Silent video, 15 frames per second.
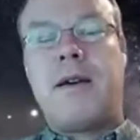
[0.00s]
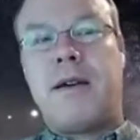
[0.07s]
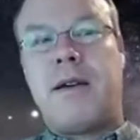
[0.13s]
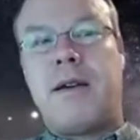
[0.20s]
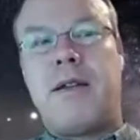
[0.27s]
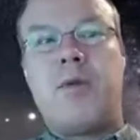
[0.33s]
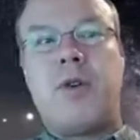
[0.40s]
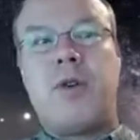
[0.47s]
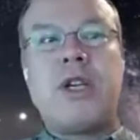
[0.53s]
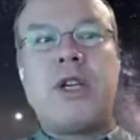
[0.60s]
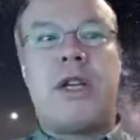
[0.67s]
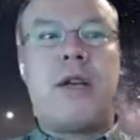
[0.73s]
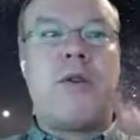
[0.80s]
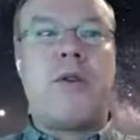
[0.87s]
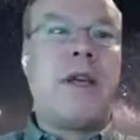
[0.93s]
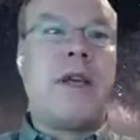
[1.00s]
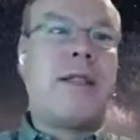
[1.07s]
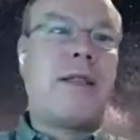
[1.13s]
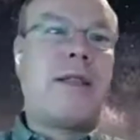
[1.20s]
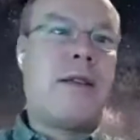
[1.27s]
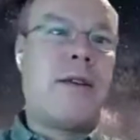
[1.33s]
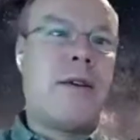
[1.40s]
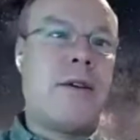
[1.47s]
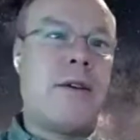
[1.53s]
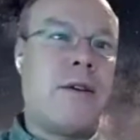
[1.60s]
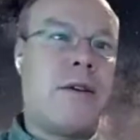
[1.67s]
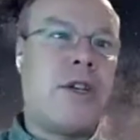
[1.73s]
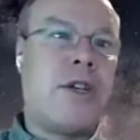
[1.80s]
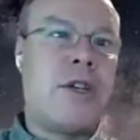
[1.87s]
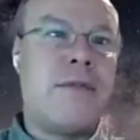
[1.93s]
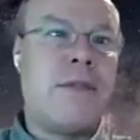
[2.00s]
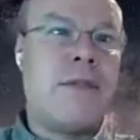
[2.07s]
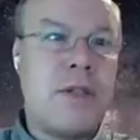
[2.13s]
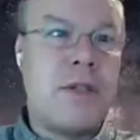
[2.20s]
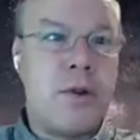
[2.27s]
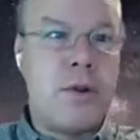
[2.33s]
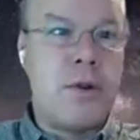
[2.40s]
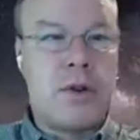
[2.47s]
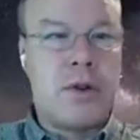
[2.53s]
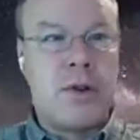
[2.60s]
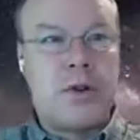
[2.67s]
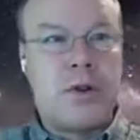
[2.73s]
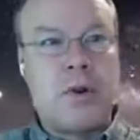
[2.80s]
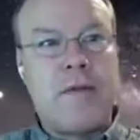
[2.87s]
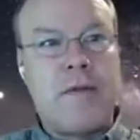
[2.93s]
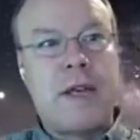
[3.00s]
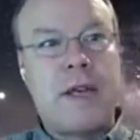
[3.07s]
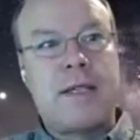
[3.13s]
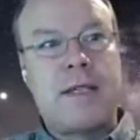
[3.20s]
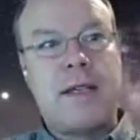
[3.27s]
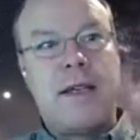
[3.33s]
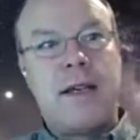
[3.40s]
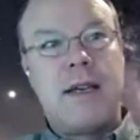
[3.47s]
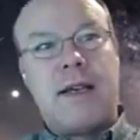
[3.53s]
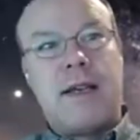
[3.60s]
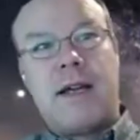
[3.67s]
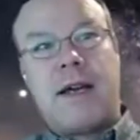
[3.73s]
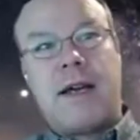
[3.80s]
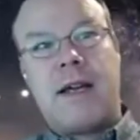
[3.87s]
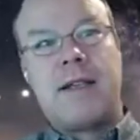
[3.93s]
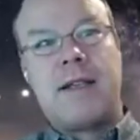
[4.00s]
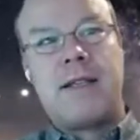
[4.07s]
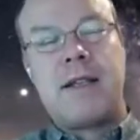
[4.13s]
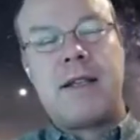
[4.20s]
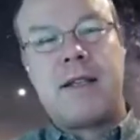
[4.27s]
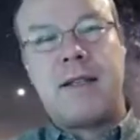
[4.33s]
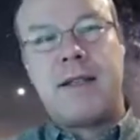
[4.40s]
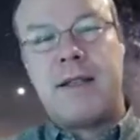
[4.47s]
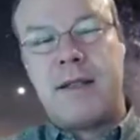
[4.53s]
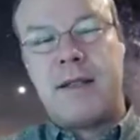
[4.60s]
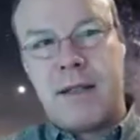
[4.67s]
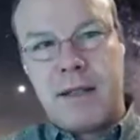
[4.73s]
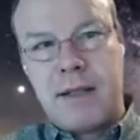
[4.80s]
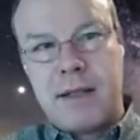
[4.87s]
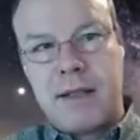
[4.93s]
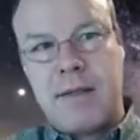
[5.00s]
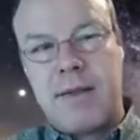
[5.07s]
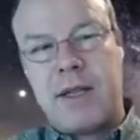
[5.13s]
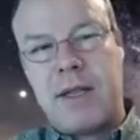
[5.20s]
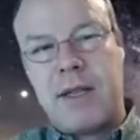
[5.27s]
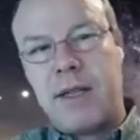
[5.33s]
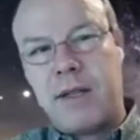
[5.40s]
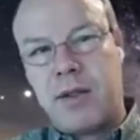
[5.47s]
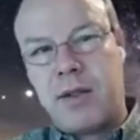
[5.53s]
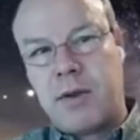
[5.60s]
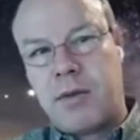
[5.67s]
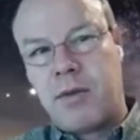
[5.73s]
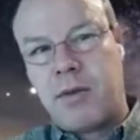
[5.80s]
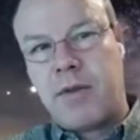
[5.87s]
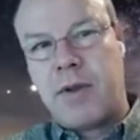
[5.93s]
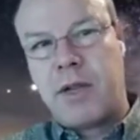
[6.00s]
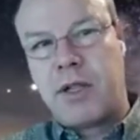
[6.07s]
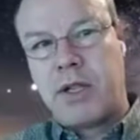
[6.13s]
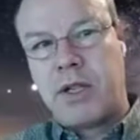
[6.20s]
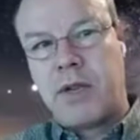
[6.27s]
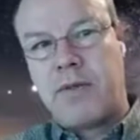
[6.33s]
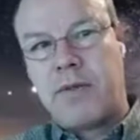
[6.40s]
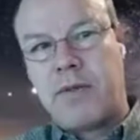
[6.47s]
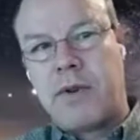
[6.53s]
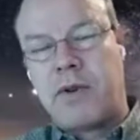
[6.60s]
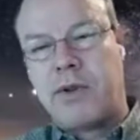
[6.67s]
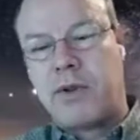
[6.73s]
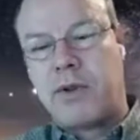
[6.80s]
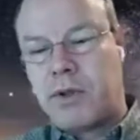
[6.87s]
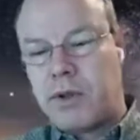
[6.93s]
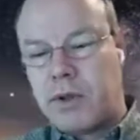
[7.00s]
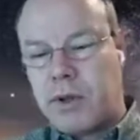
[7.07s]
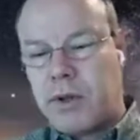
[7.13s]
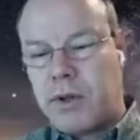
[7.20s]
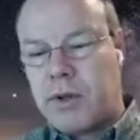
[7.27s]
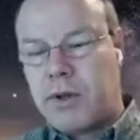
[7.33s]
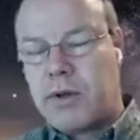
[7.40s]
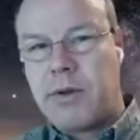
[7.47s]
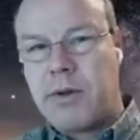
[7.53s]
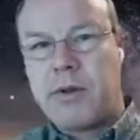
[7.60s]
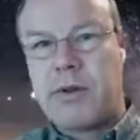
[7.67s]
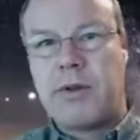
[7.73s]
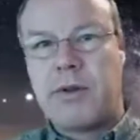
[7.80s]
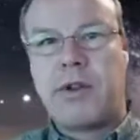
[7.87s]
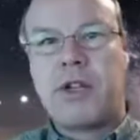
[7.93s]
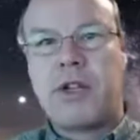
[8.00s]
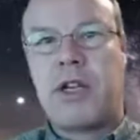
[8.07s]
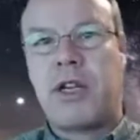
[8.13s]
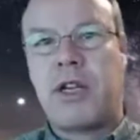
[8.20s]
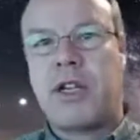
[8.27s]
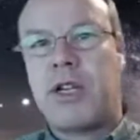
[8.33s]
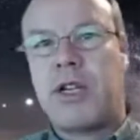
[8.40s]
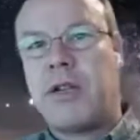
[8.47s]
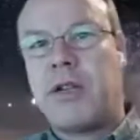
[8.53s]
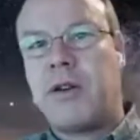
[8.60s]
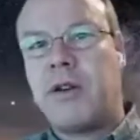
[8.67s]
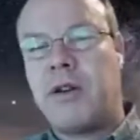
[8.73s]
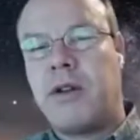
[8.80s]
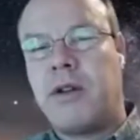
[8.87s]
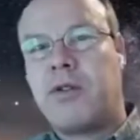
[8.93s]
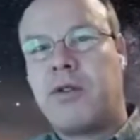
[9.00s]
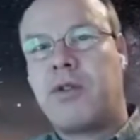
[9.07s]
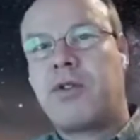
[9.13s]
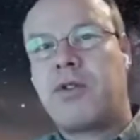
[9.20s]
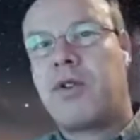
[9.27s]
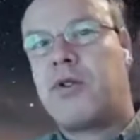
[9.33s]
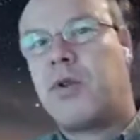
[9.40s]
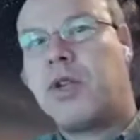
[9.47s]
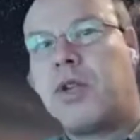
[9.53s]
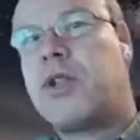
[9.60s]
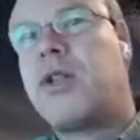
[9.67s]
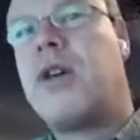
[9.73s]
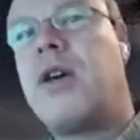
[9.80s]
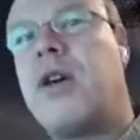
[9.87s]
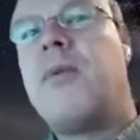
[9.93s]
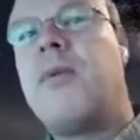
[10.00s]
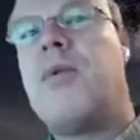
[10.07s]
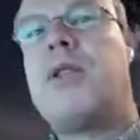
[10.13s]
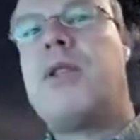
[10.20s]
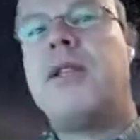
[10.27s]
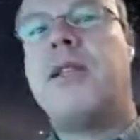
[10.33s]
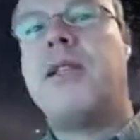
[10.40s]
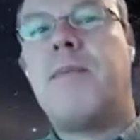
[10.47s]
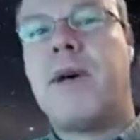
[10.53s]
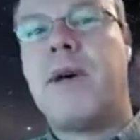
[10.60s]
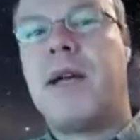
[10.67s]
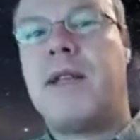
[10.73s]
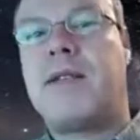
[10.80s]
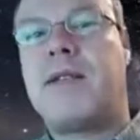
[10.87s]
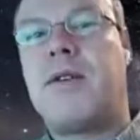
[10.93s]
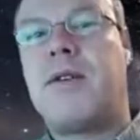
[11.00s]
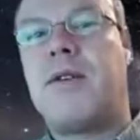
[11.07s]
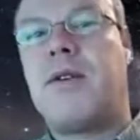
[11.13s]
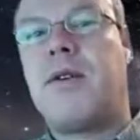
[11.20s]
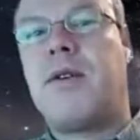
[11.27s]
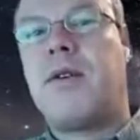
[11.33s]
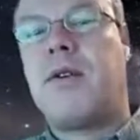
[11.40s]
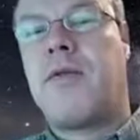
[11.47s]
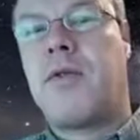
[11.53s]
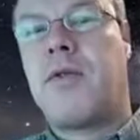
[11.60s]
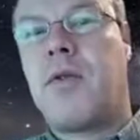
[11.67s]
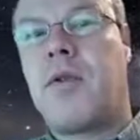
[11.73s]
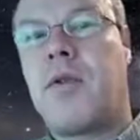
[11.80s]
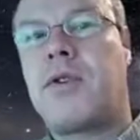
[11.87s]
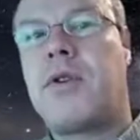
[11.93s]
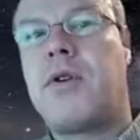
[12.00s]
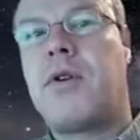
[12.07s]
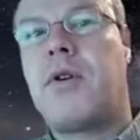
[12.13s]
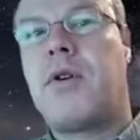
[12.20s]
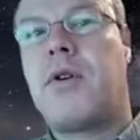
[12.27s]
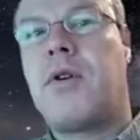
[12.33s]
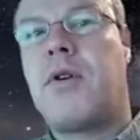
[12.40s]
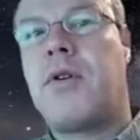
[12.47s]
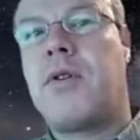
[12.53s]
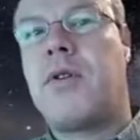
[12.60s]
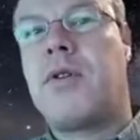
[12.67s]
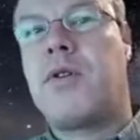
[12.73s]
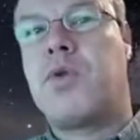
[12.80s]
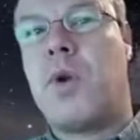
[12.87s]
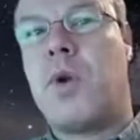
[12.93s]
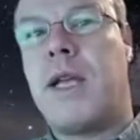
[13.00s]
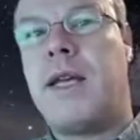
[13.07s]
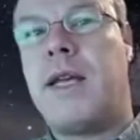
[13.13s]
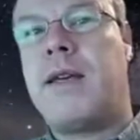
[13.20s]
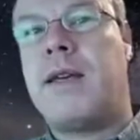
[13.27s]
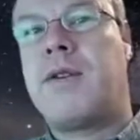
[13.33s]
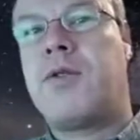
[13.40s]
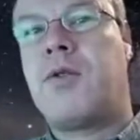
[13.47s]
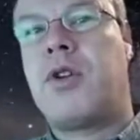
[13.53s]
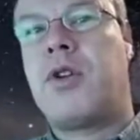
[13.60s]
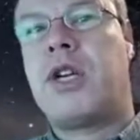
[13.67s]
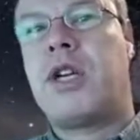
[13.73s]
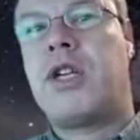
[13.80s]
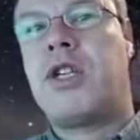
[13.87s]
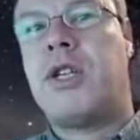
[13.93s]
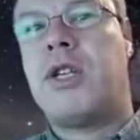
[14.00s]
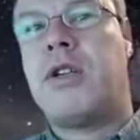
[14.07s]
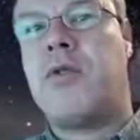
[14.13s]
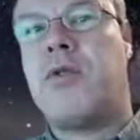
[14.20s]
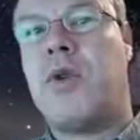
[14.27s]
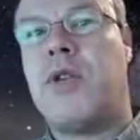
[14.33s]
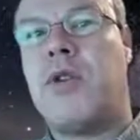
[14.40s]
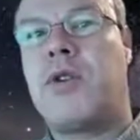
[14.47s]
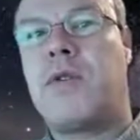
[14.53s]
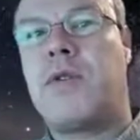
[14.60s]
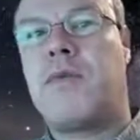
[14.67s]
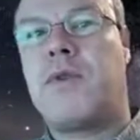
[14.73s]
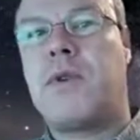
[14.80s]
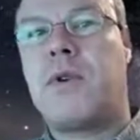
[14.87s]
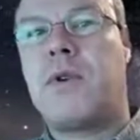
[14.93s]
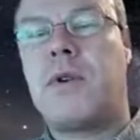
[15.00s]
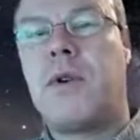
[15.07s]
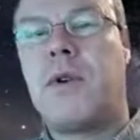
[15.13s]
it will generate a shift in the resonance wavelength, and the sensitivity is a wavelength shift versus the change in concentration. But it depends, of course, on the swelling, so a change in radius of the